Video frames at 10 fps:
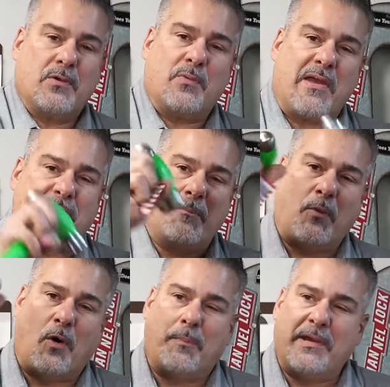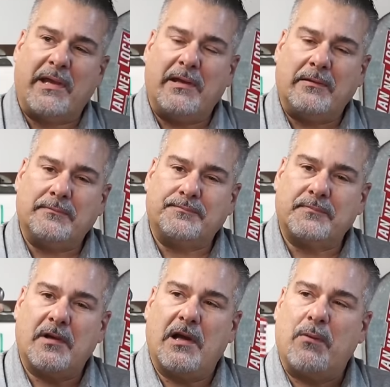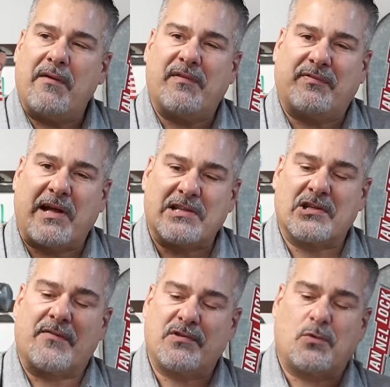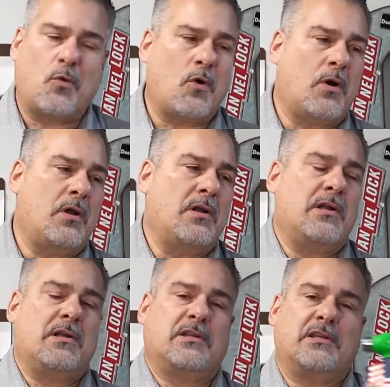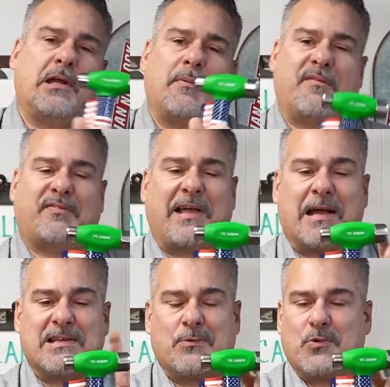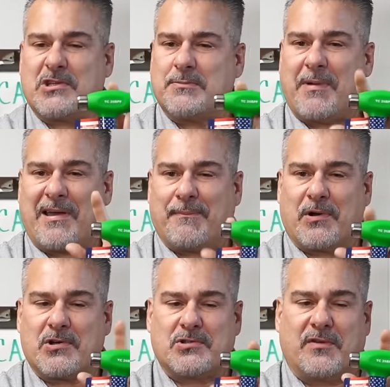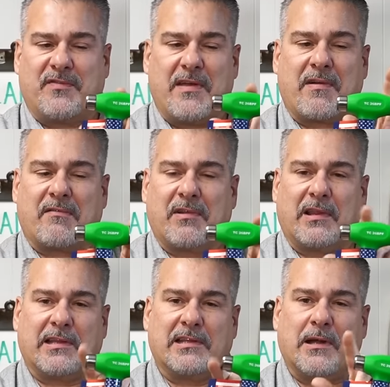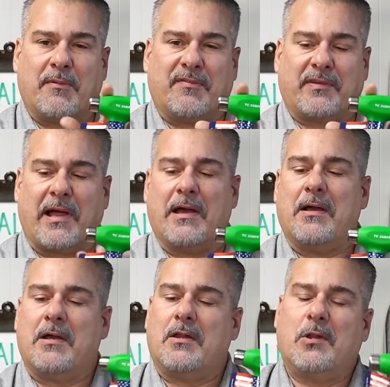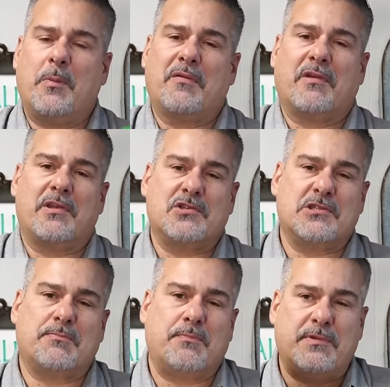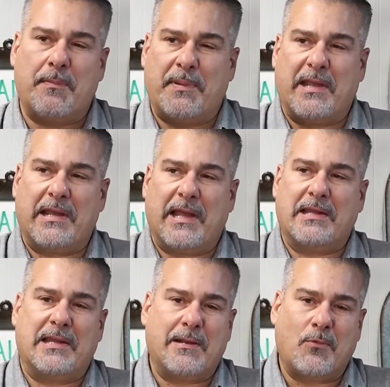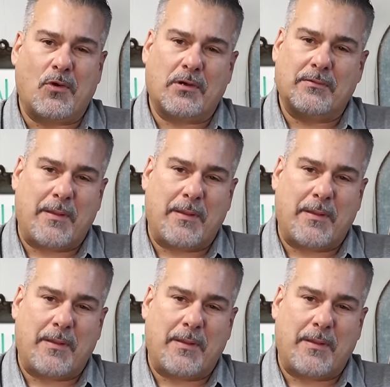We have the ball peen, and we have the flat surface, or the double flat, which is my personal favorite. I really like the double flat. Nobody really uses the peen again anymore.